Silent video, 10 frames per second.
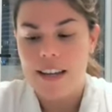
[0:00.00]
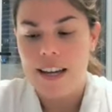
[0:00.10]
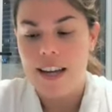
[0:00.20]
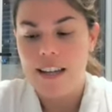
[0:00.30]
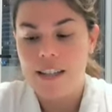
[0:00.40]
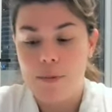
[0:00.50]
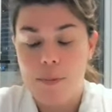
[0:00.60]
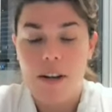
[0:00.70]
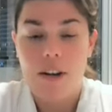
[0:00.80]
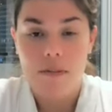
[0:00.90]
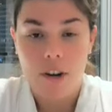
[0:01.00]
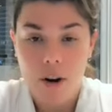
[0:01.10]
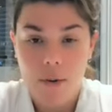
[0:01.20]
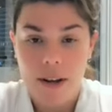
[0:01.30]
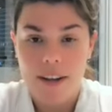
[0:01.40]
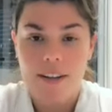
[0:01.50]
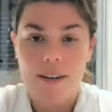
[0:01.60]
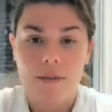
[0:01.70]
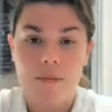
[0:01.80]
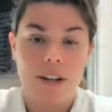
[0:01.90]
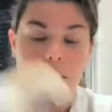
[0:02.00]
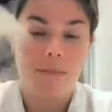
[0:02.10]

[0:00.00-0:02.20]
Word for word: And speaking of growing, we're going